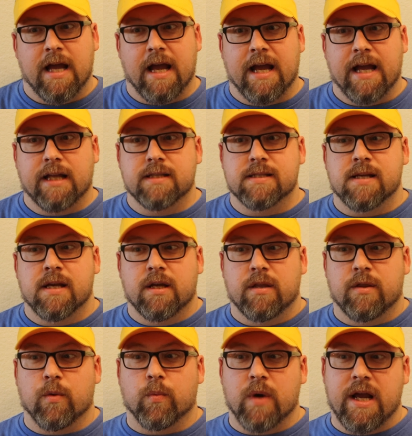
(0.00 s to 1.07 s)
and
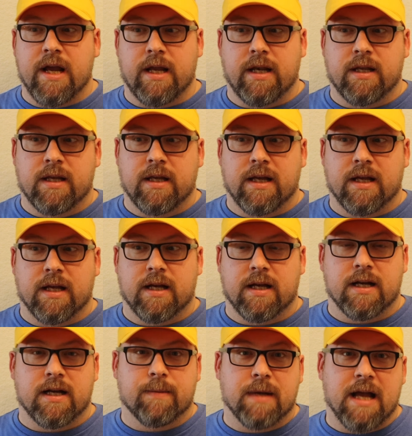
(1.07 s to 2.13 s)
The Raid
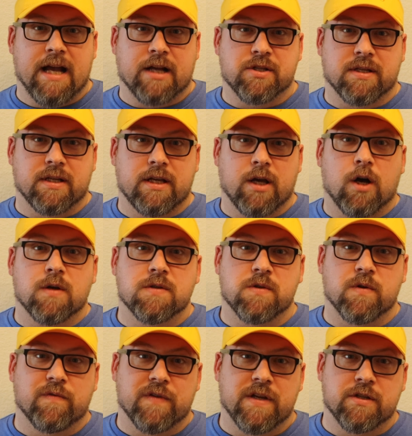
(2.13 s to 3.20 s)
actually
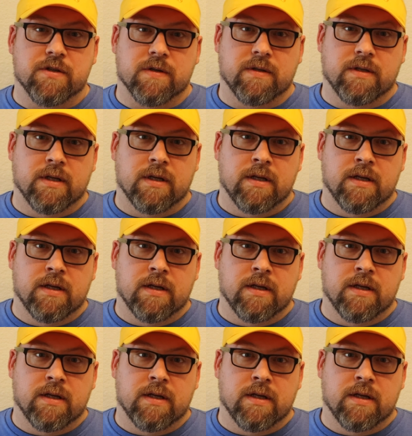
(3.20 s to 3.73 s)
also featured